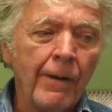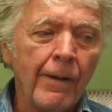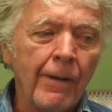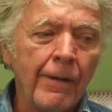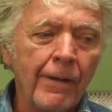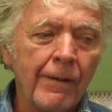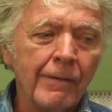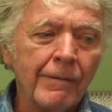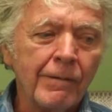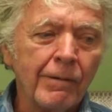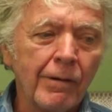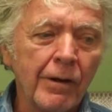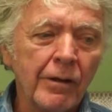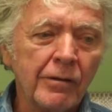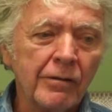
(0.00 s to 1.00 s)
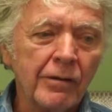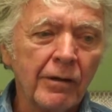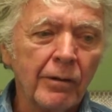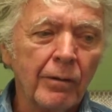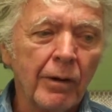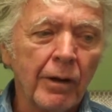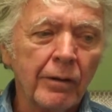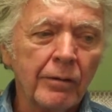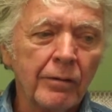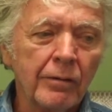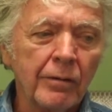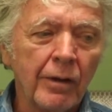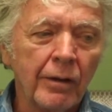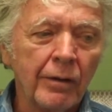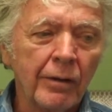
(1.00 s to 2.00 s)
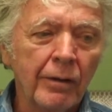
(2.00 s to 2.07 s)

And then 20 Cigarettes, I